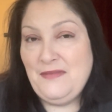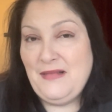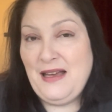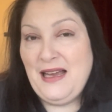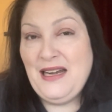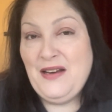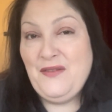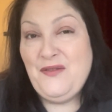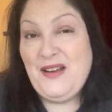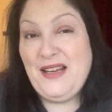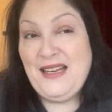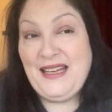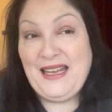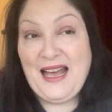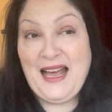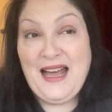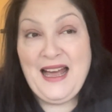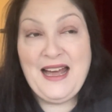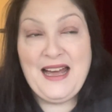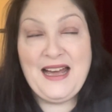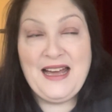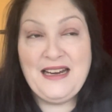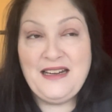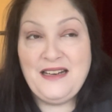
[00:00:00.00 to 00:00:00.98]
And if I
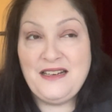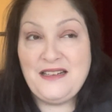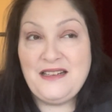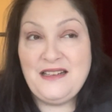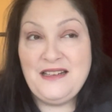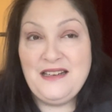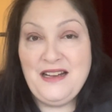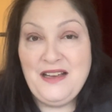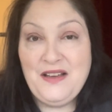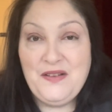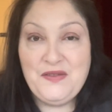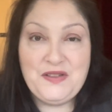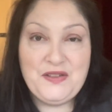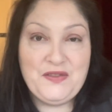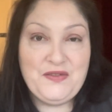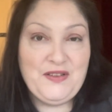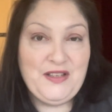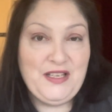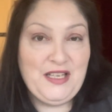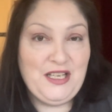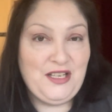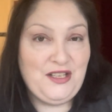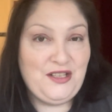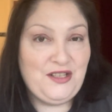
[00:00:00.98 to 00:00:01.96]
can, I'd love to
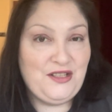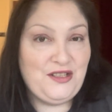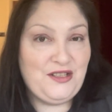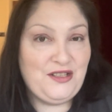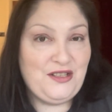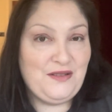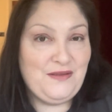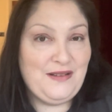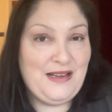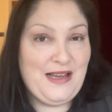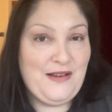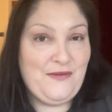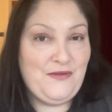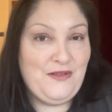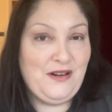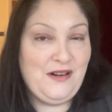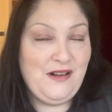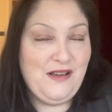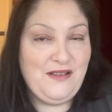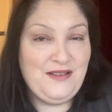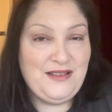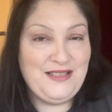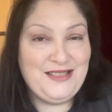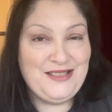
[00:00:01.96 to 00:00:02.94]
finish Heaven
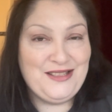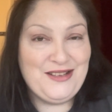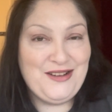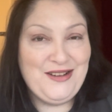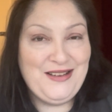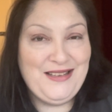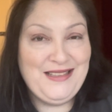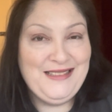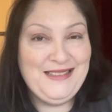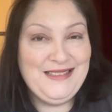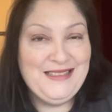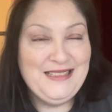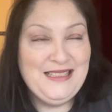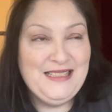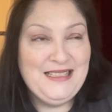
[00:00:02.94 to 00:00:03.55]
and Earth design.